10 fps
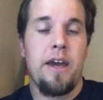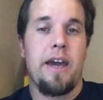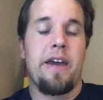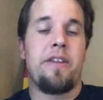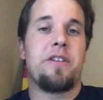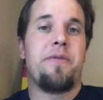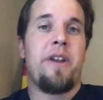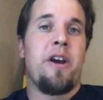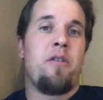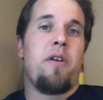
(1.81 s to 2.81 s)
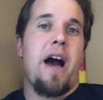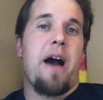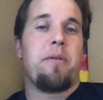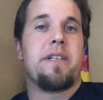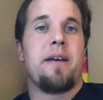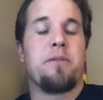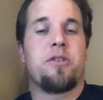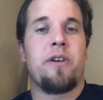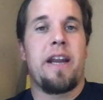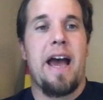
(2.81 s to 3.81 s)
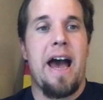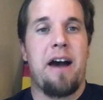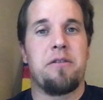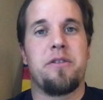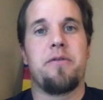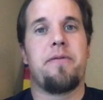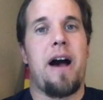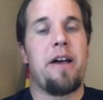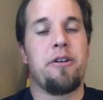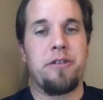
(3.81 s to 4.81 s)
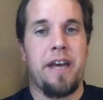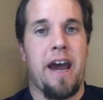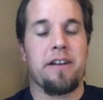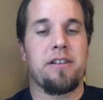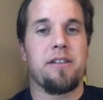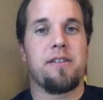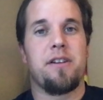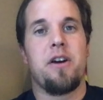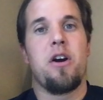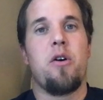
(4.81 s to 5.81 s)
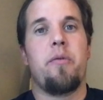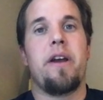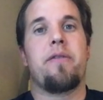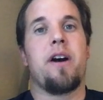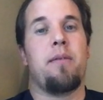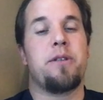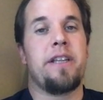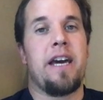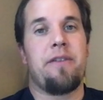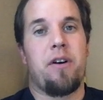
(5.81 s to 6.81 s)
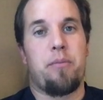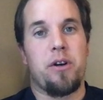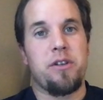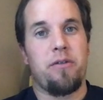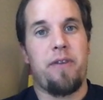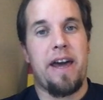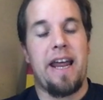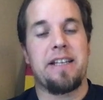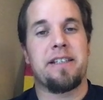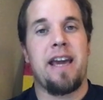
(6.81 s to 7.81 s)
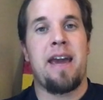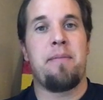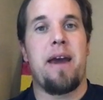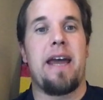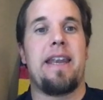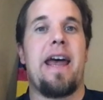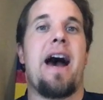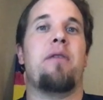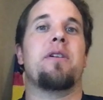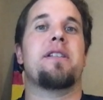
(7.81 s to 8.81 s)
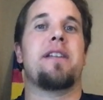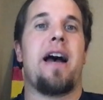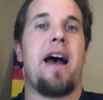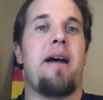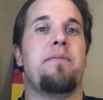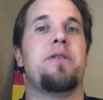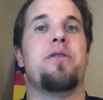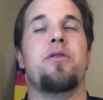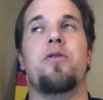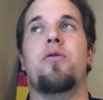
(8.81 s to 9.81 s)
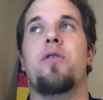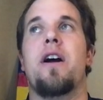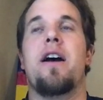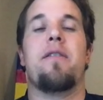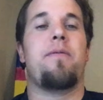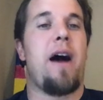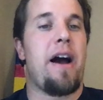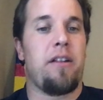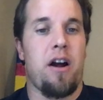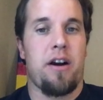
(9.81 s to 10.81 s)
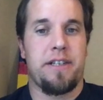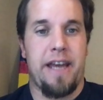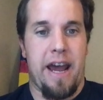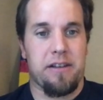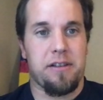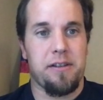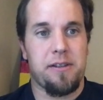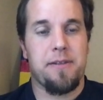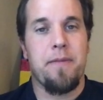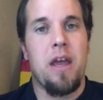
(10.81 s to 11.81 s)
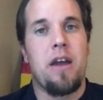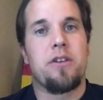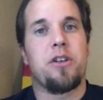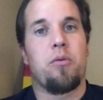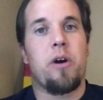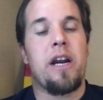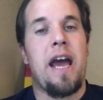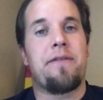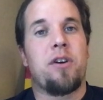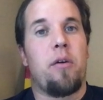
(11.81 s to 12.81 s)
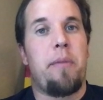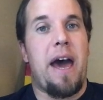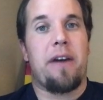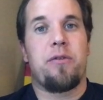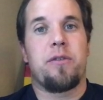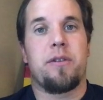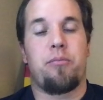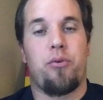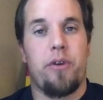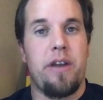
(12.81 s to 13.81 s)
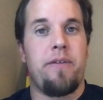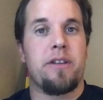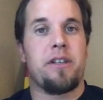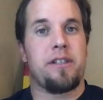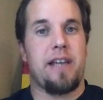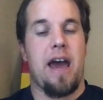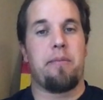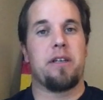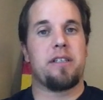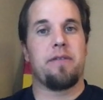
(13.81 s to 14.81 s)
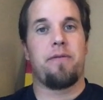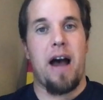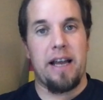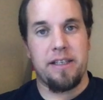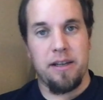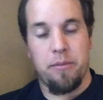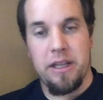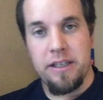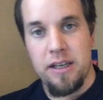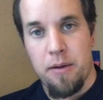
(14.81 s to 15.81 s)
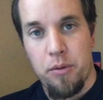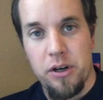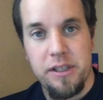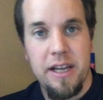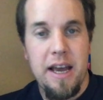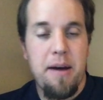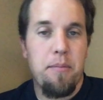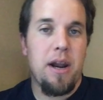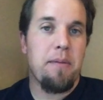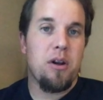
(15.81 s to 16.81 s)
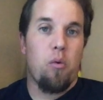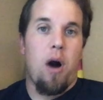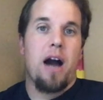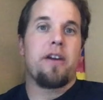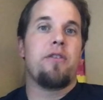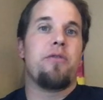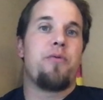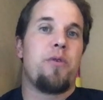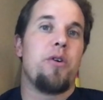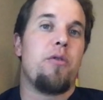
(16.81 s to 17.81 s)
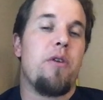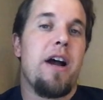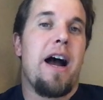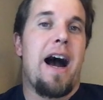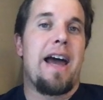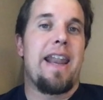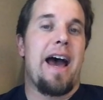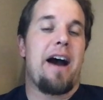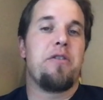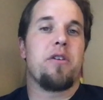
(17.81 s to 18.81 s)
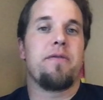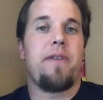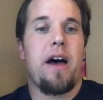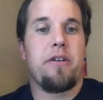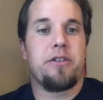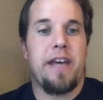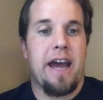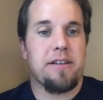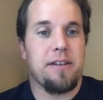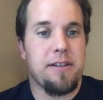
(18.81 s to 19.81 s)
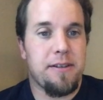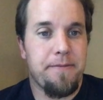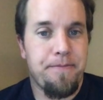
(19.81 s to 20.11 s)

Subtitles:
In this video, I will demonstrate how to file your taxes. We have come to the end of our personal finance game, and now it's time to file our taxes. So we're going to have to go back through some previous assignments to find some of these numbers, but I'm going to walk you through on how you can file your taxes.